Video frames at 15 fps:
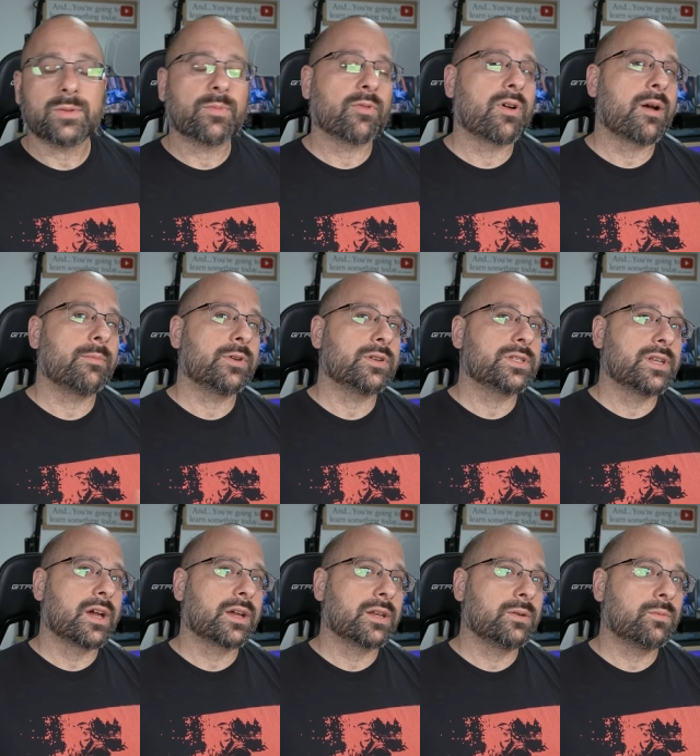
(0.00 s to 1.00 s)
your barometer is
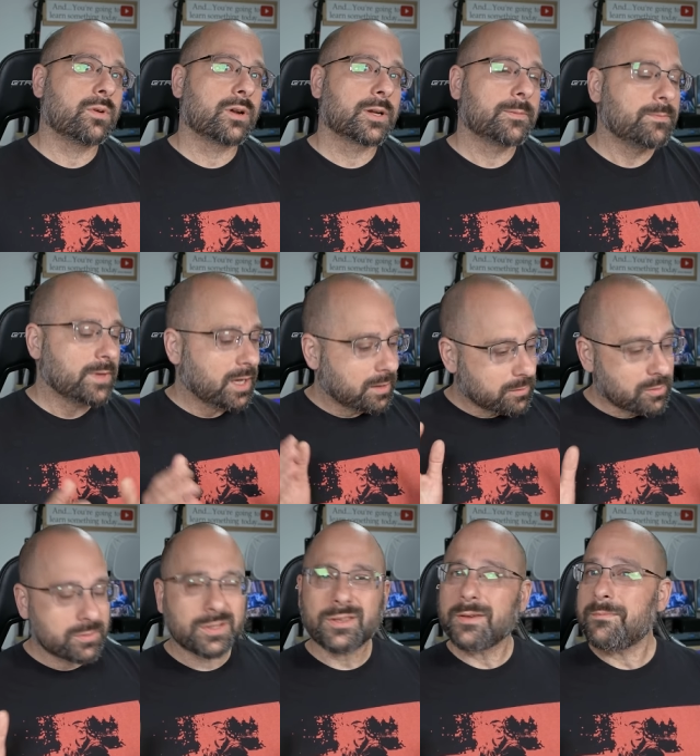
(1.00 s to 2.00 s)
not going to work.
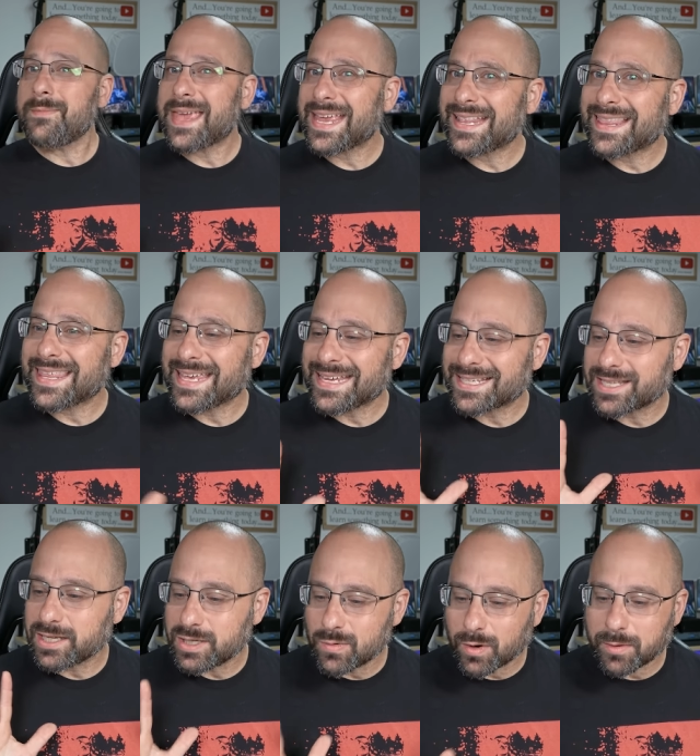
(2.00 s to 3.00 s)
Those are the main things that
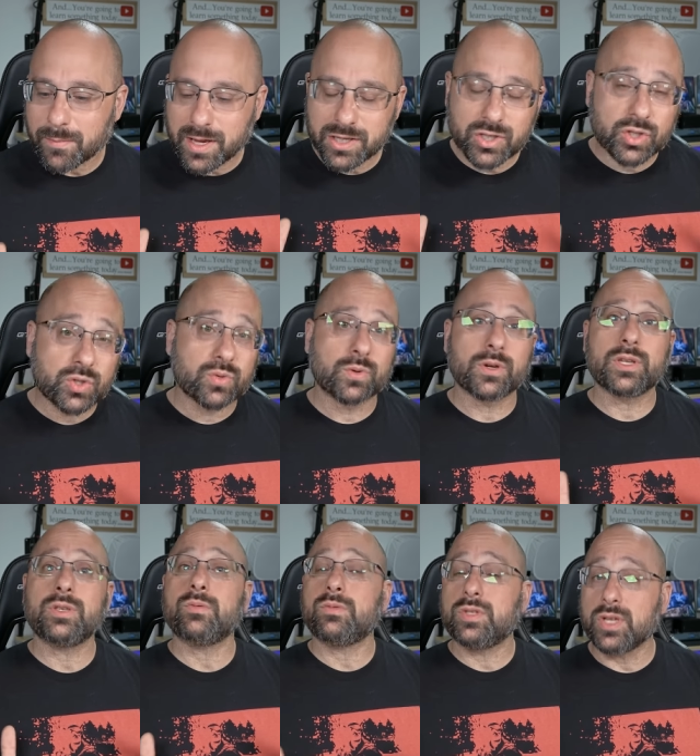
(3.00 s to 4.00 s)
you want to make sure
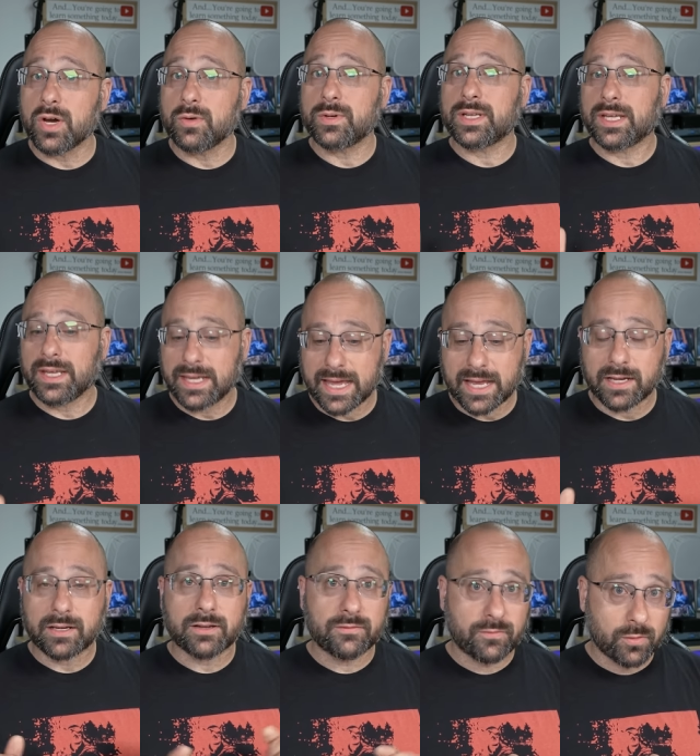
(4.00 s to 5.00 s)
you don't get
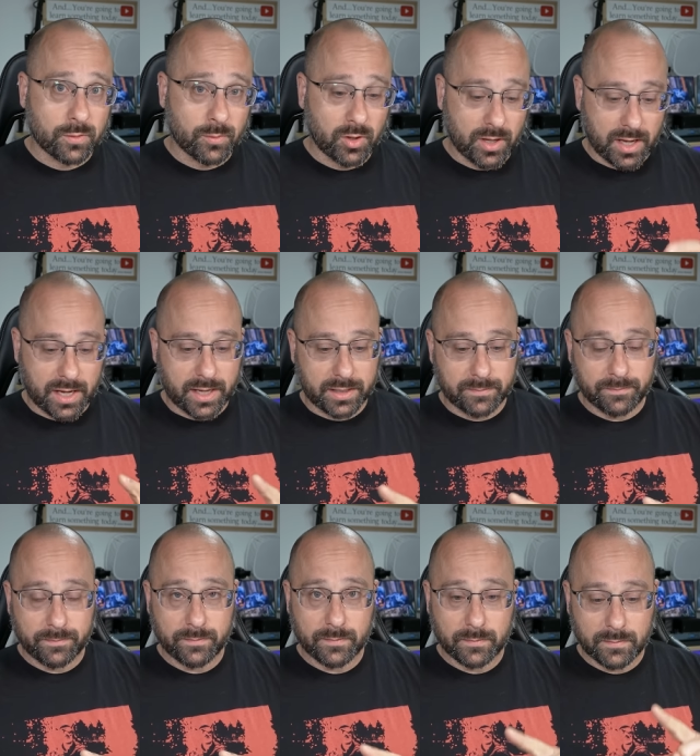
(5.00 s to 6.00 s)
conformal on.
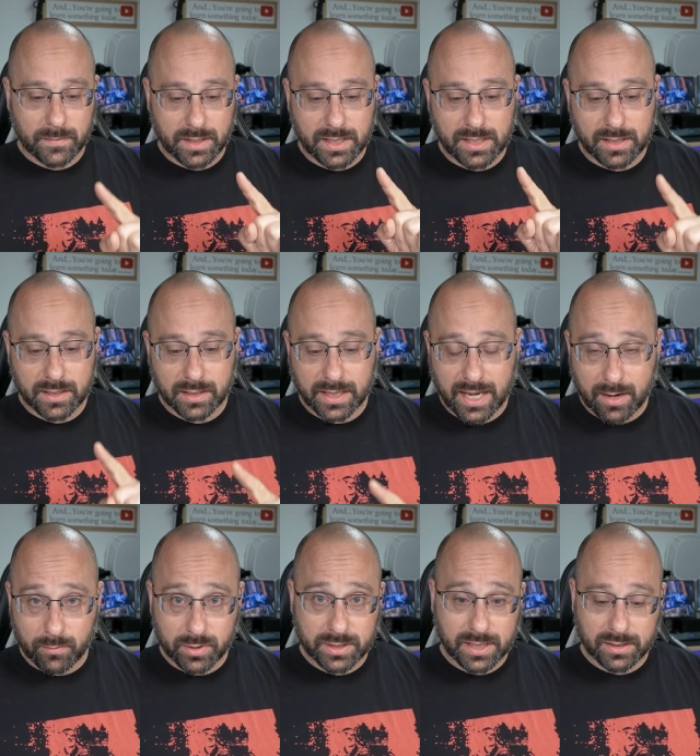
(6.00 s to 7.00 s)
The
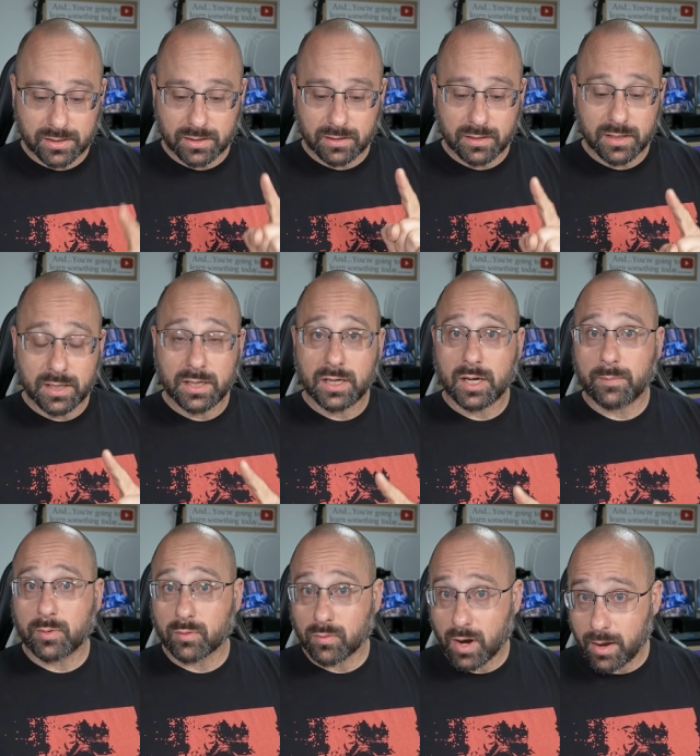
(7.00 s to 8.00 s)
camera sensor, a
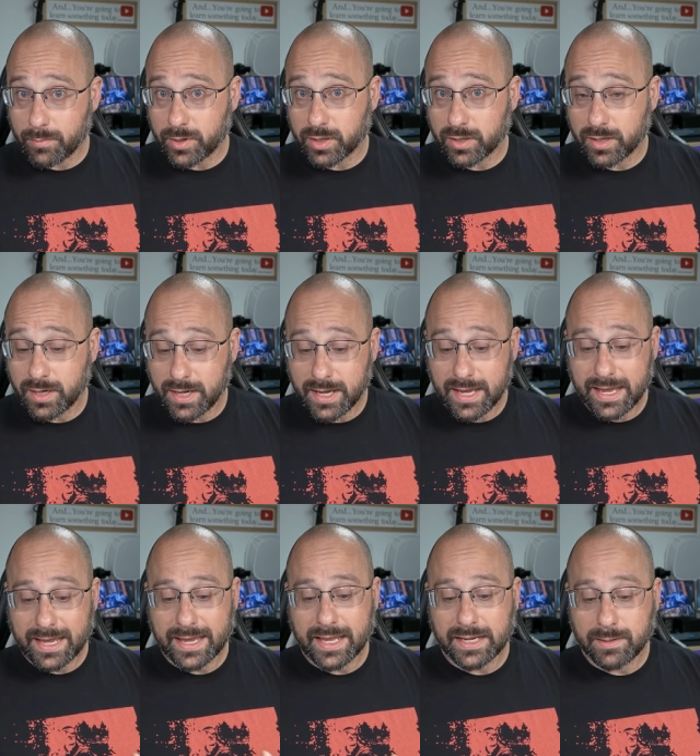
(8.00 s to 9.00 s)
barometer,
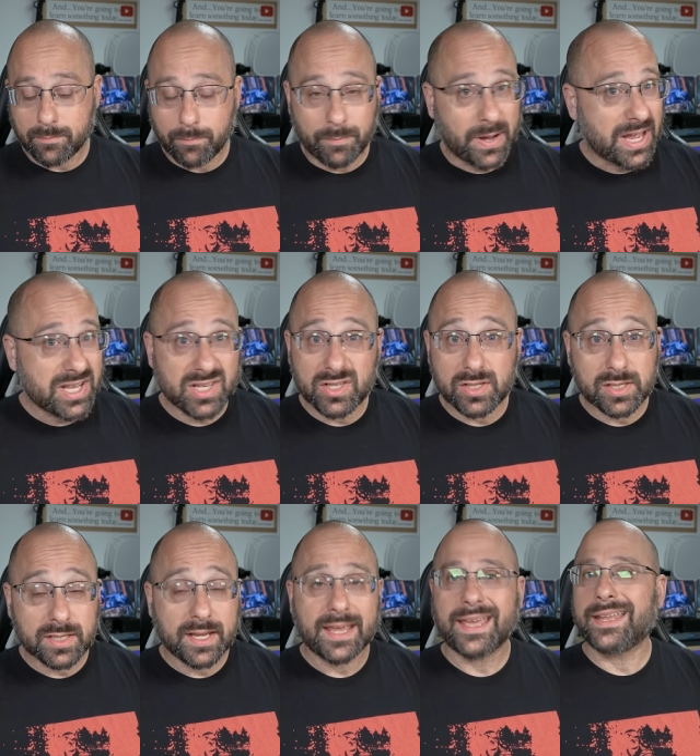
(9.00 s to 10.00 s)
any
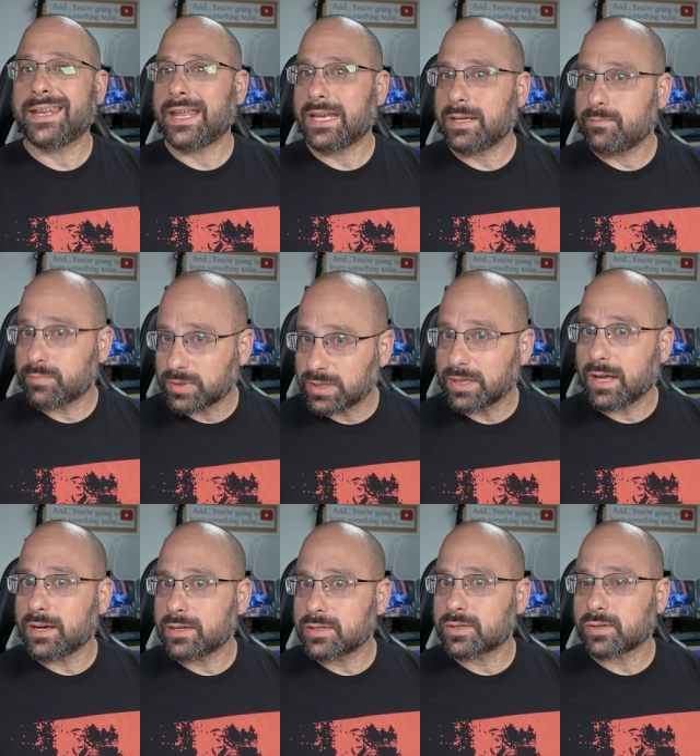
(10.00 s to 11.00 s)
buttons, and any
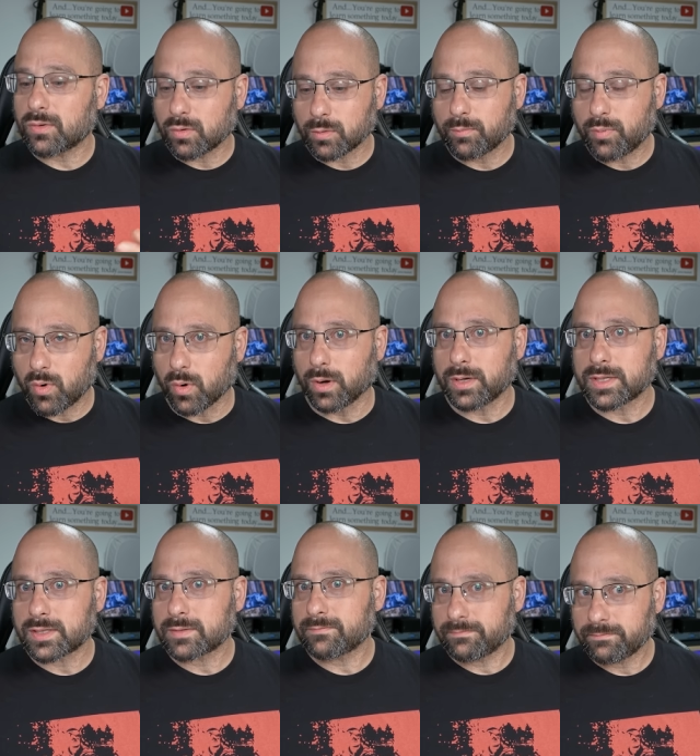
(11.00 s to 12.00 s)
plugs or
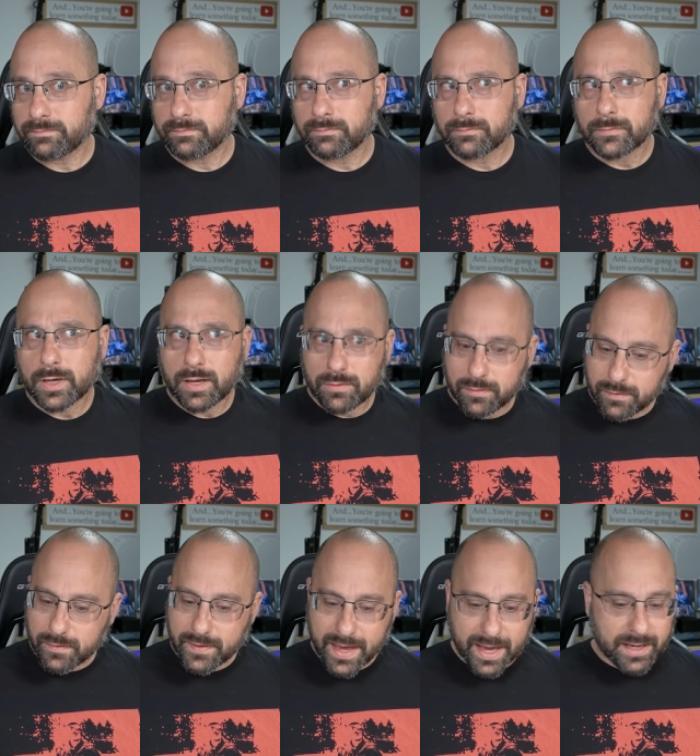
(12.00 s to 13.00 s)
ports. Other
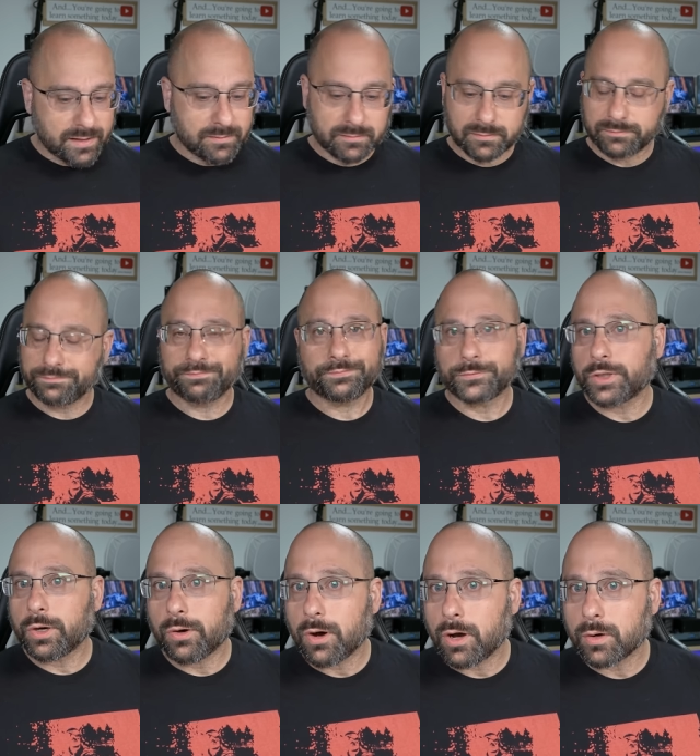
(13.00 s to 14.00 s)
than that,
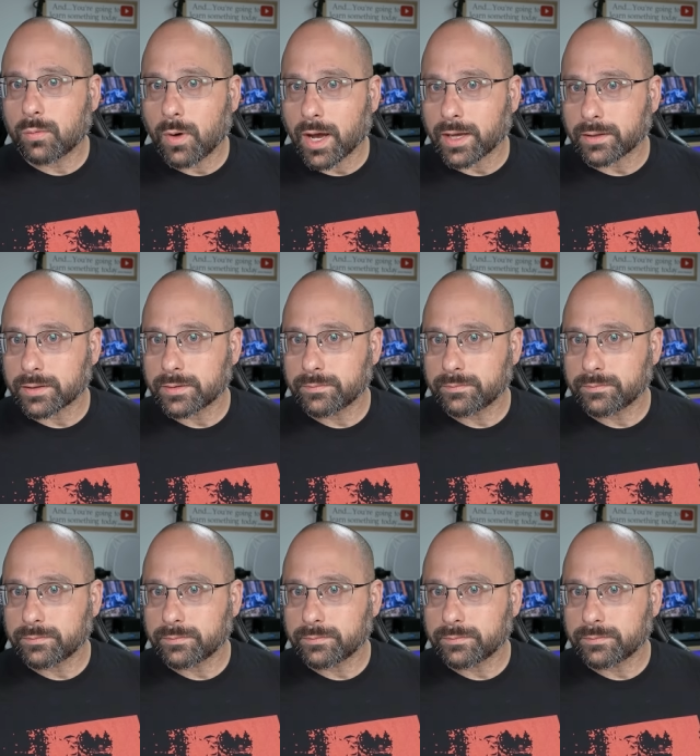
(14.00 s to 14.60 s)
go hog wild.